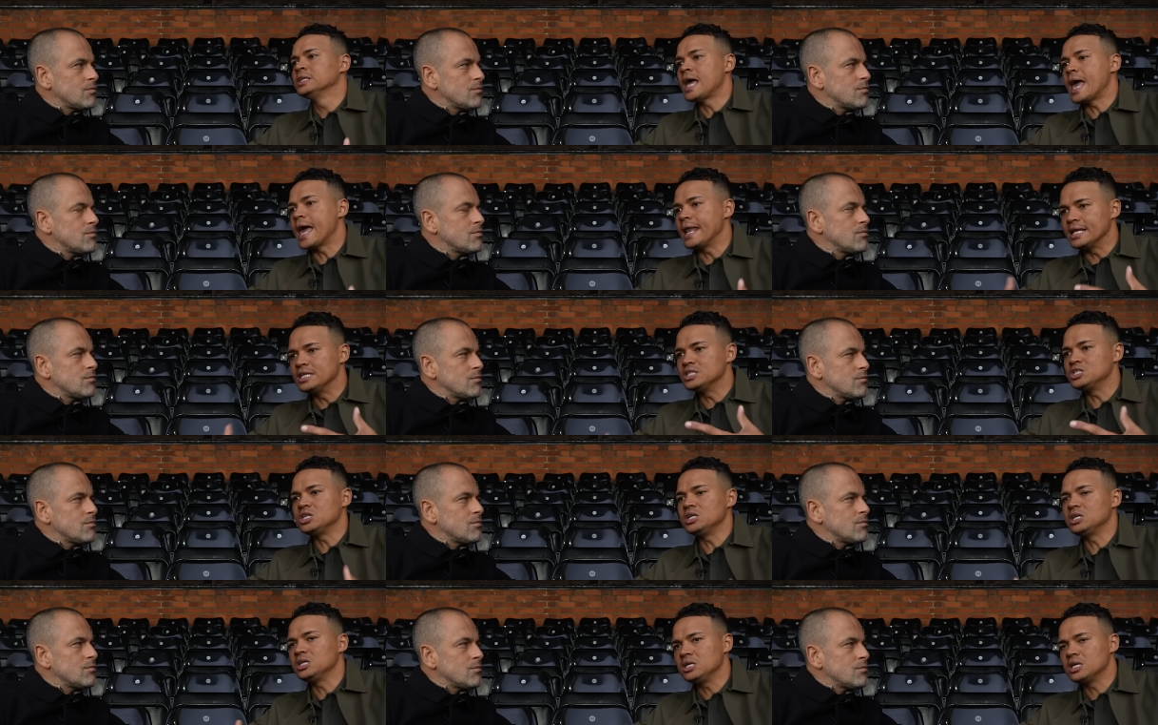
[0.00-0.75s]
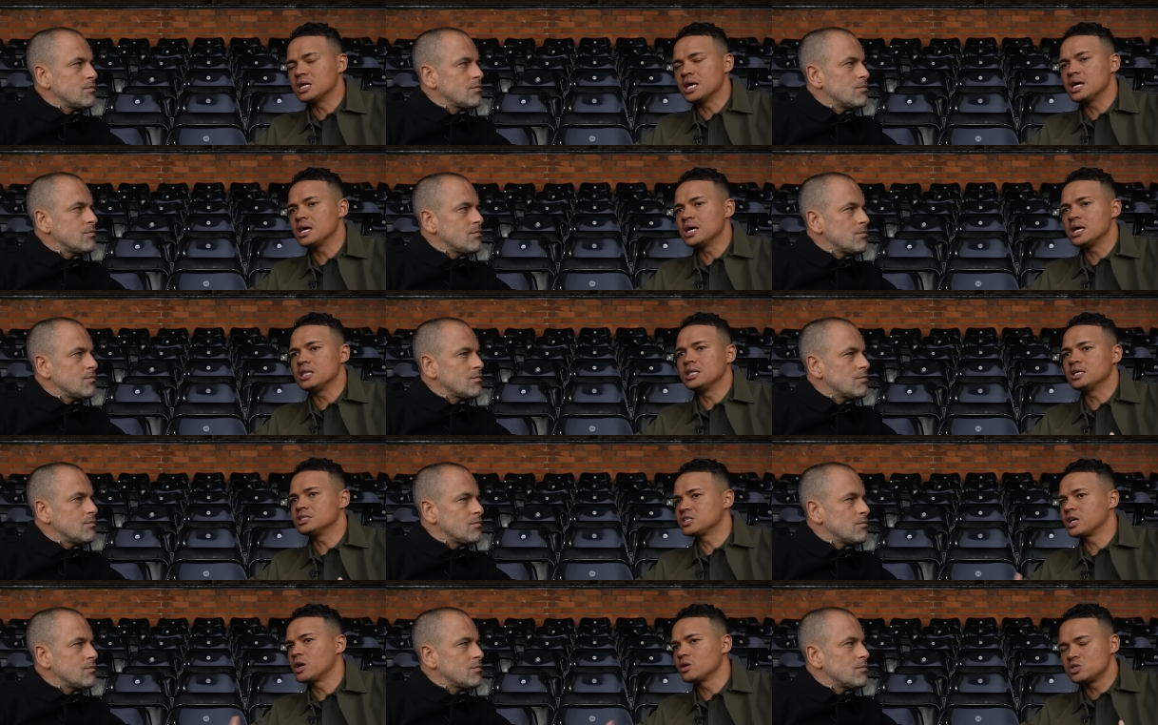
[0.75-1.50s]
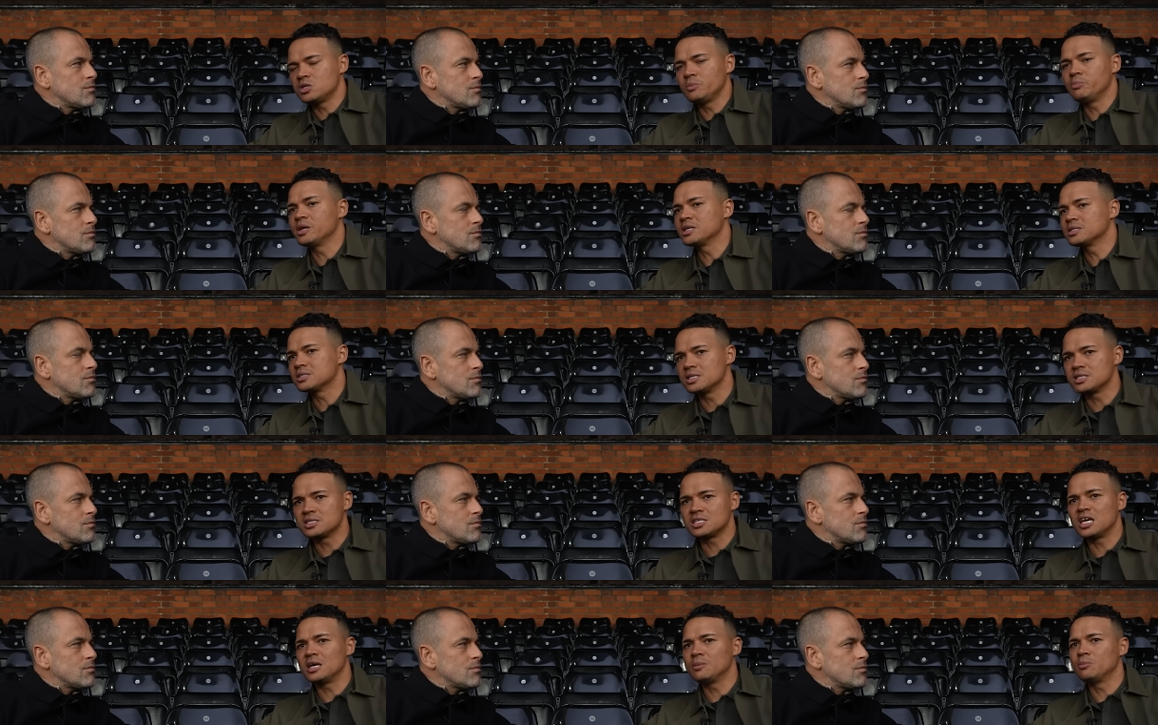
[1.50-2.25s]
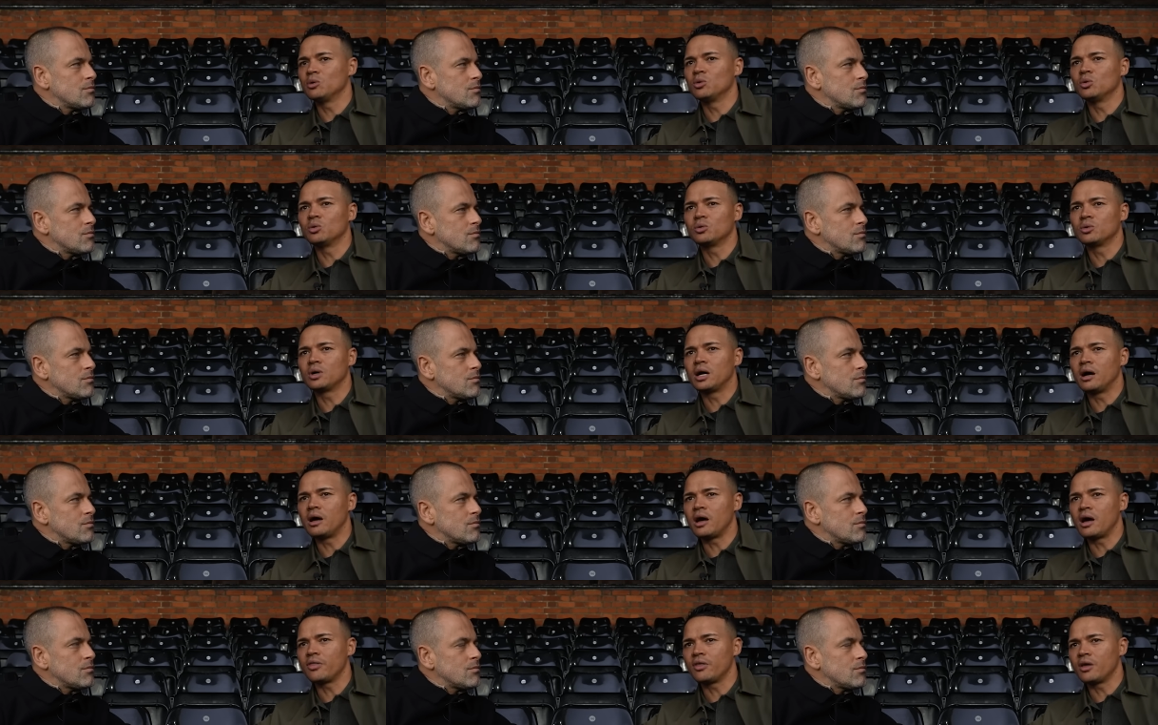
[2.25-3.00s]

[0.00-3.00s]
Speaker 1: energy that Chelsea bring to the table, I